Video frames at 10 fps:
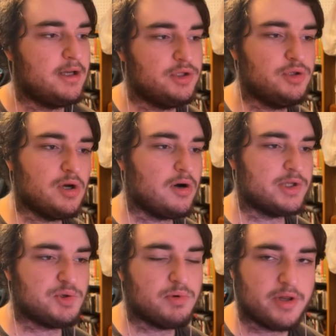you go
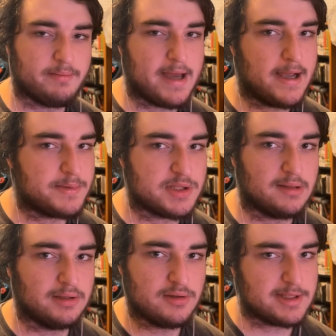onto one of the maps, you have
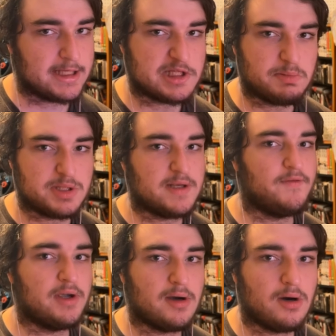to use, like, a
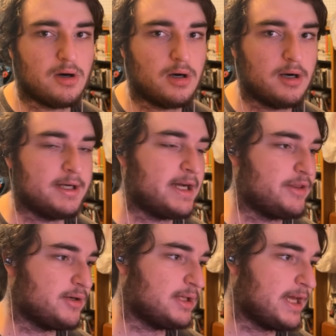specific car and
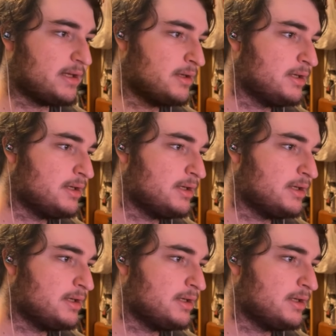either, like,